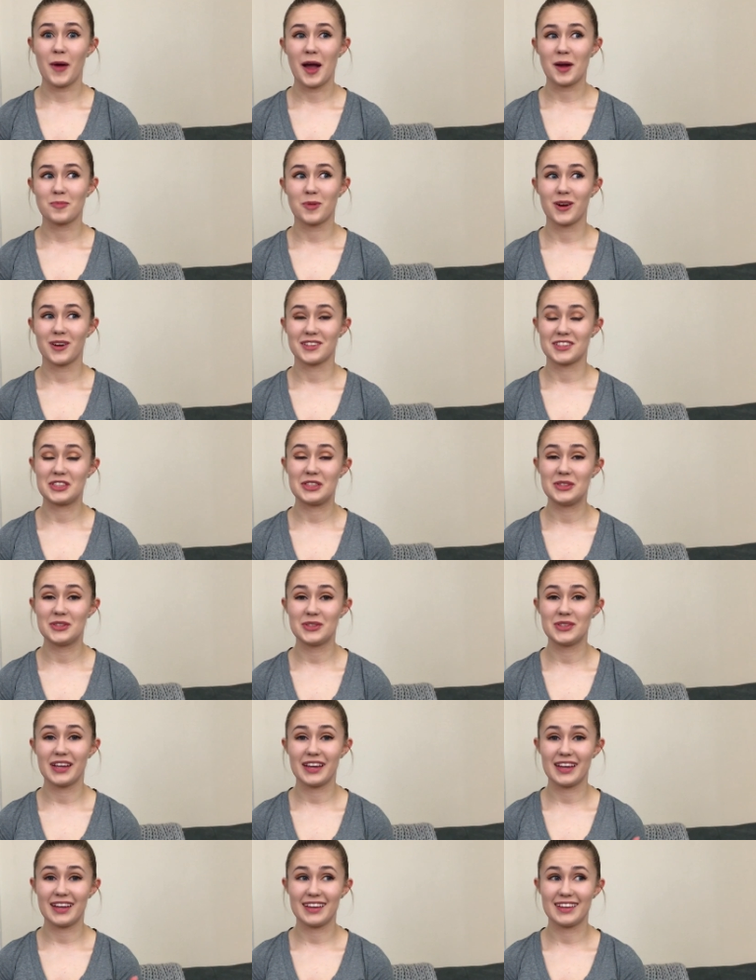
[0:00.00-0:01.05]
pack part
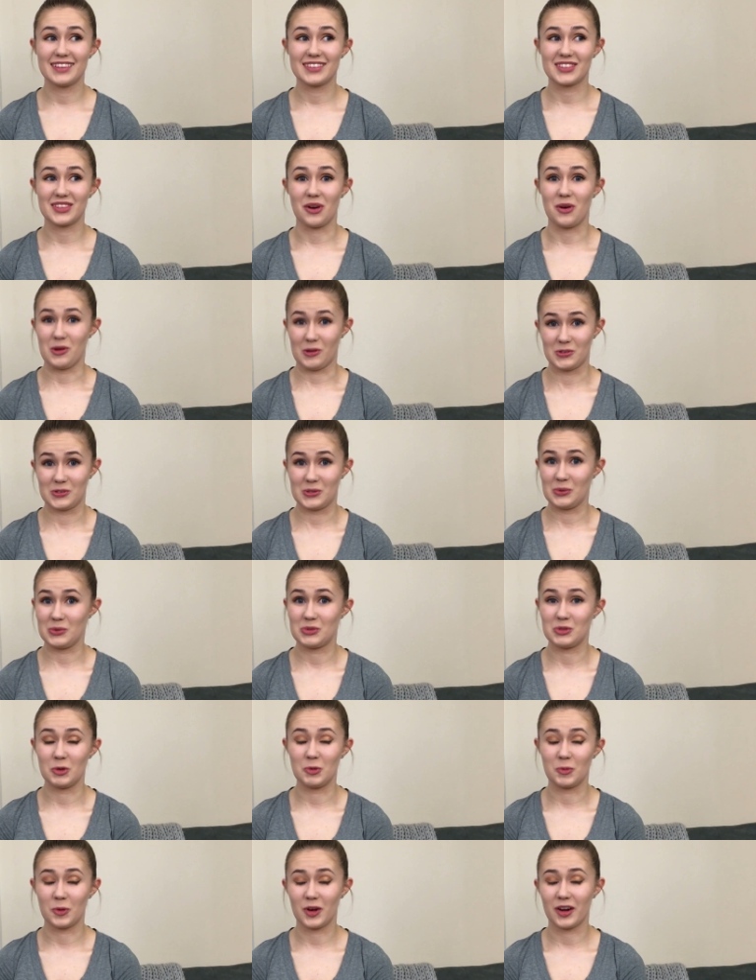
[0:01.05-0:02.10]
2 is also
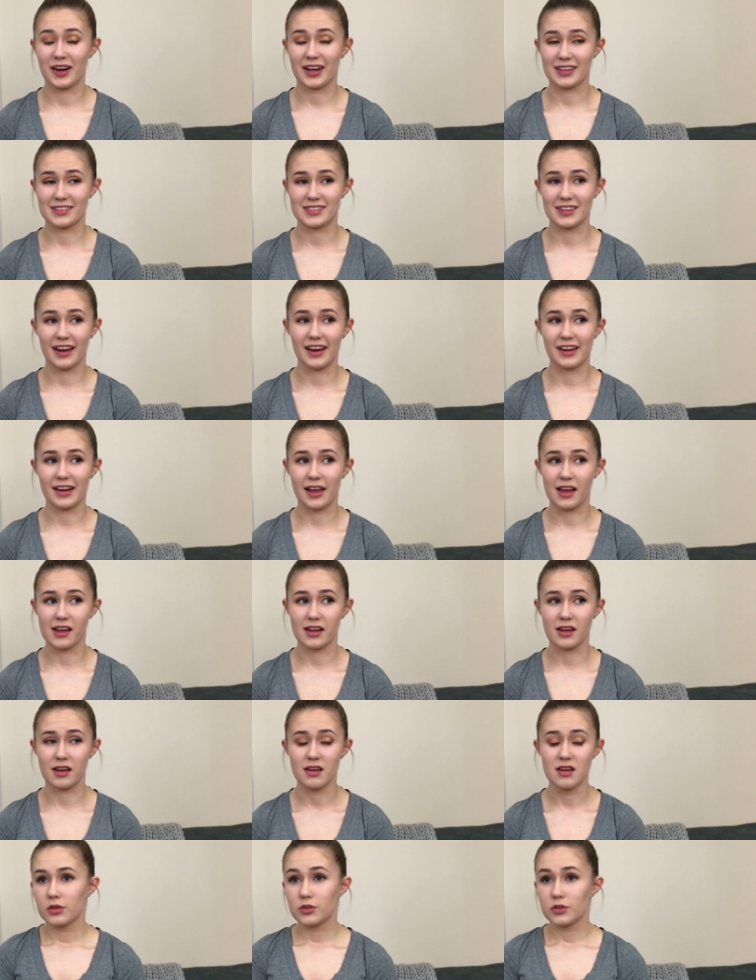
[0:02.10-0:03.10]
super exciting.